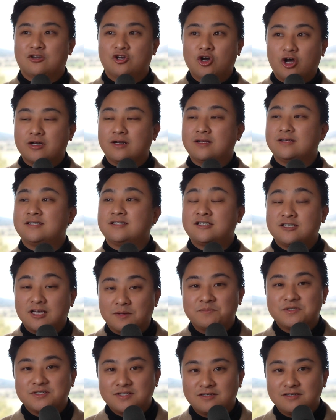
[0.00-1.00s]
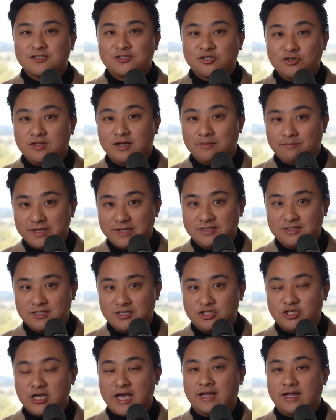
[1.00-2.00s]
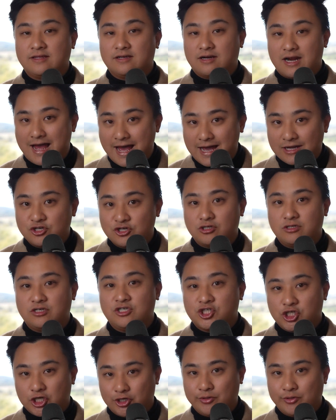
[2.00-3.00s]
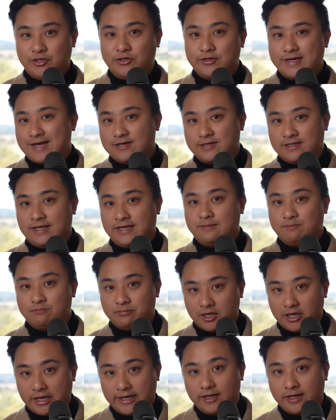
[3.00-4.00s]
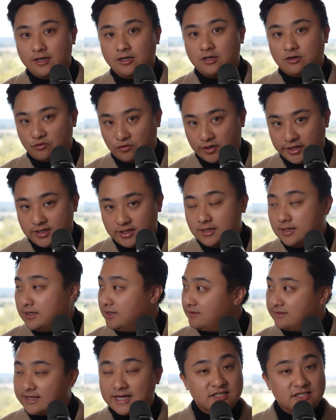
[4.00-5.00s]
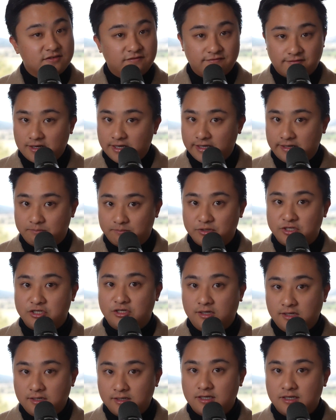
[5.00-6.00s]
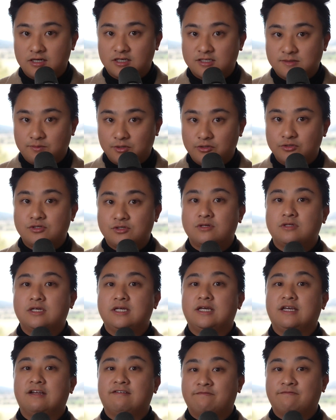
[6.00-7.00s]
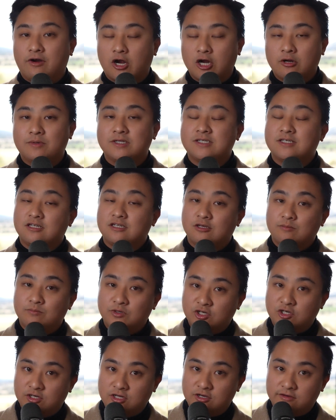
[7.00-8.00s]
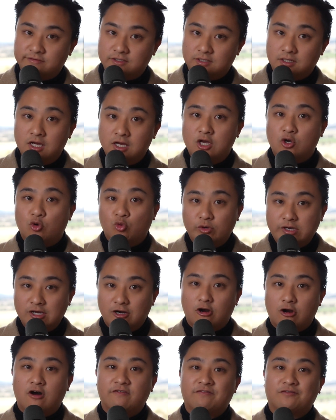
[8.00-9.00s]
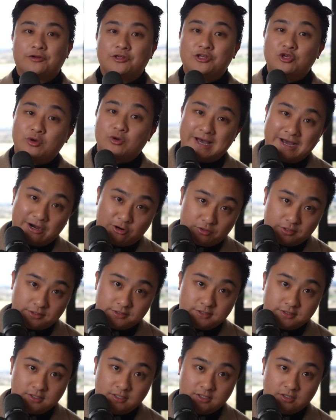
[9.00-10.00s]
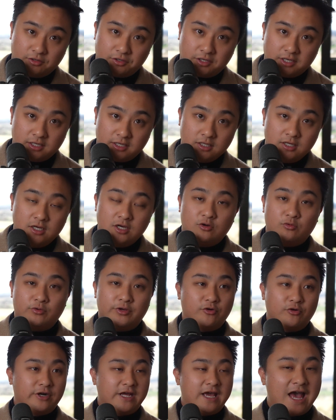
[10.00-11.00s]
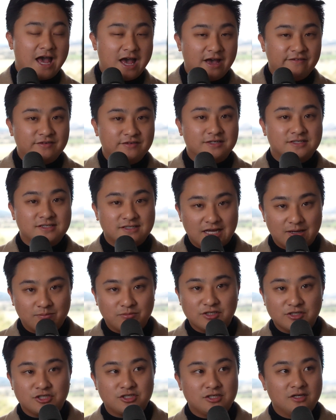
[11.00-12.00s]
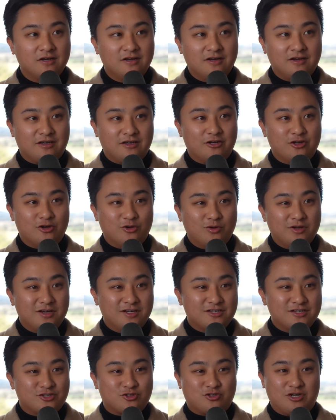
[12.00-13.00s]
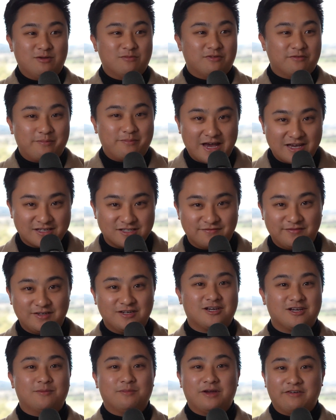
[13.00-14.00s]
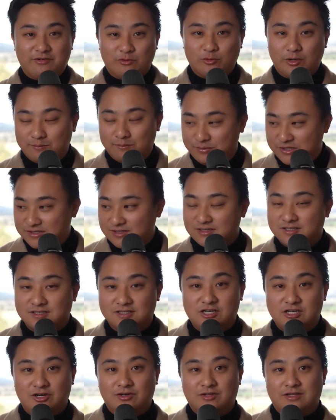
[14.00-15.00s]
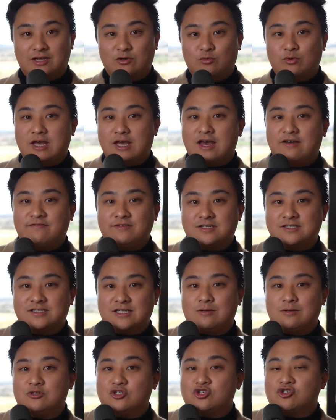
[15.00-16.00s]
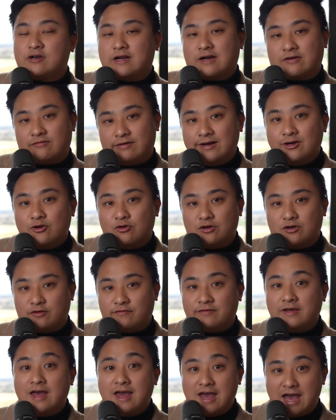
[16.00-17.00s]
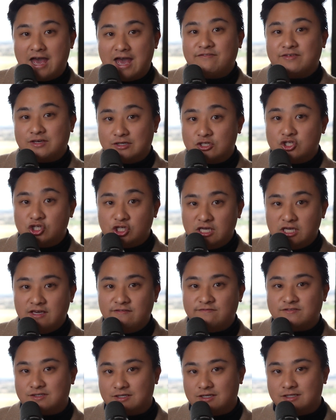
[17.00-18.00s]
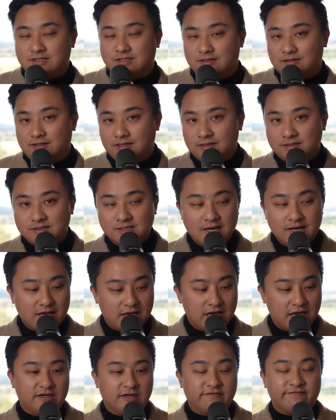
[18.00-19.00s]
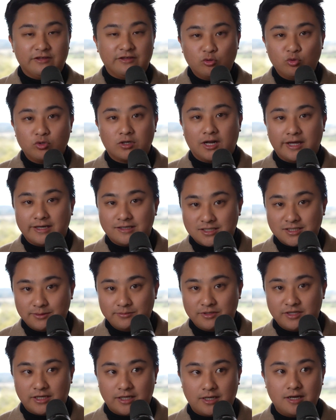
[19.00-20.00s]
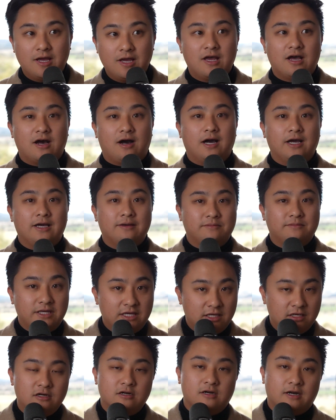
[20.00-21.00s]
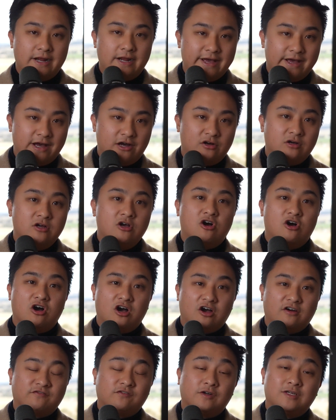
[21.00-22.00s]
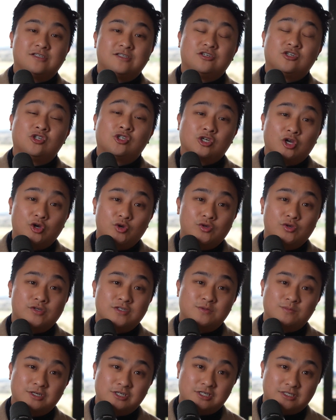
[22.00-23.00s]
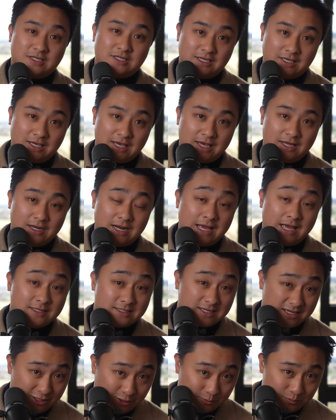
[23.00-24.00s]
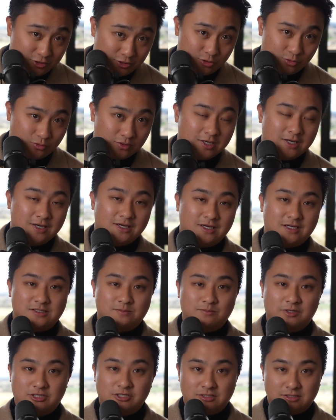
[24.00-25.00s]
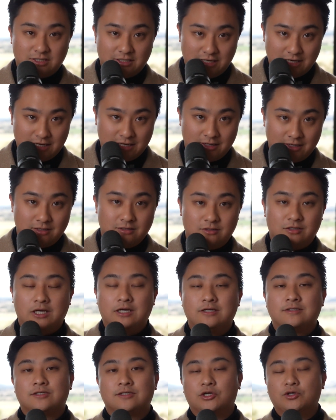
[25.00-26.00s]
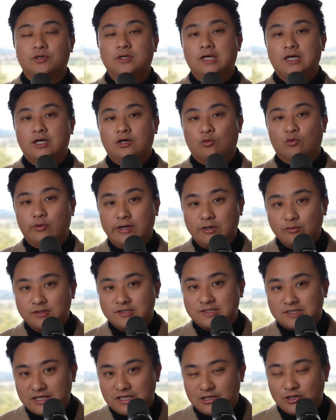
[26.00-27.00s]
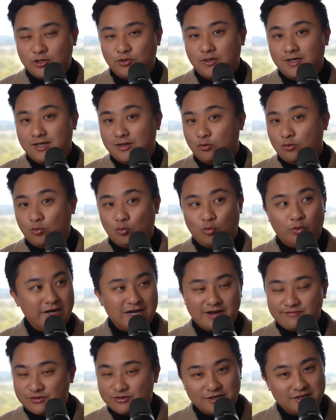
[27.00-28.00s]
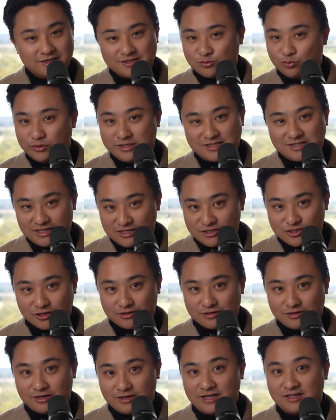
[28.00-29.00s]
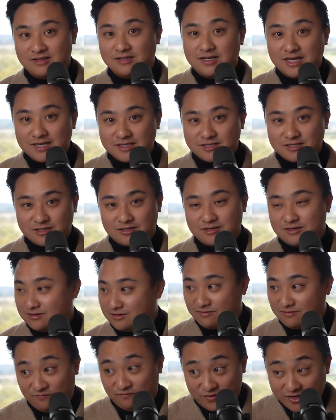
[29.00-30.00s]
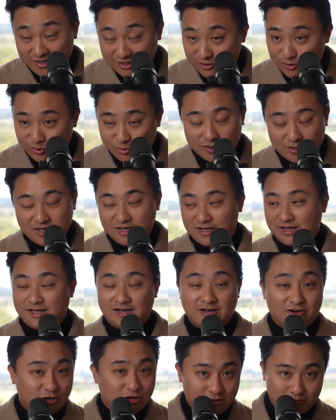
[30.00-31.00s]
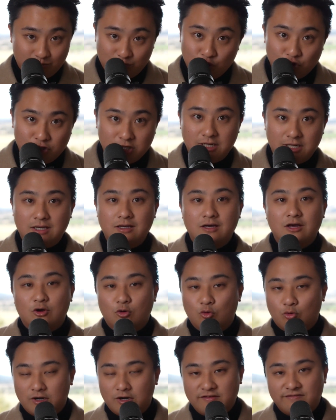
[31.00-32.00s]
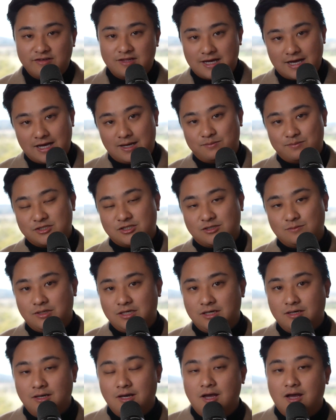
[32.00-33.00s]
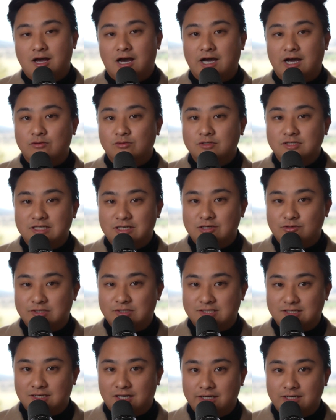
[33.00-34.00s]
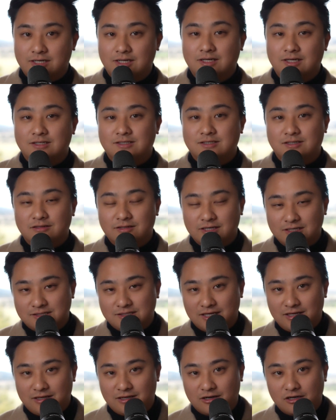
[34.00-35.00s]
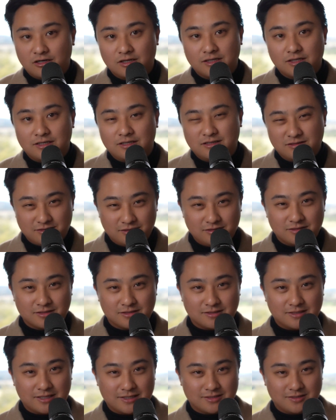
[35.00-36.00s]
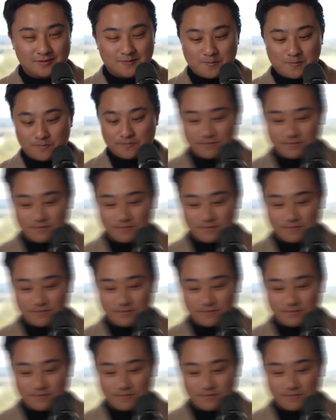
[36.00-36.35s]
got substance to their message and they're actually showing you how to get by, right? That's fine, but you need to get exposed to the environment and community of it. We are offering you ours, okay? We have an established, stream of passive income everywhere, businesses here and there. We have an established track record of having achieved certain things. And if you would like some of that, I am here now offering to show you as much as I can and help you as much as I can, okay? So we will see you whenever it is we see each other in the next video, in our community, whatever that happens to be. I will see you inside. Till then, take care, and here's to your success.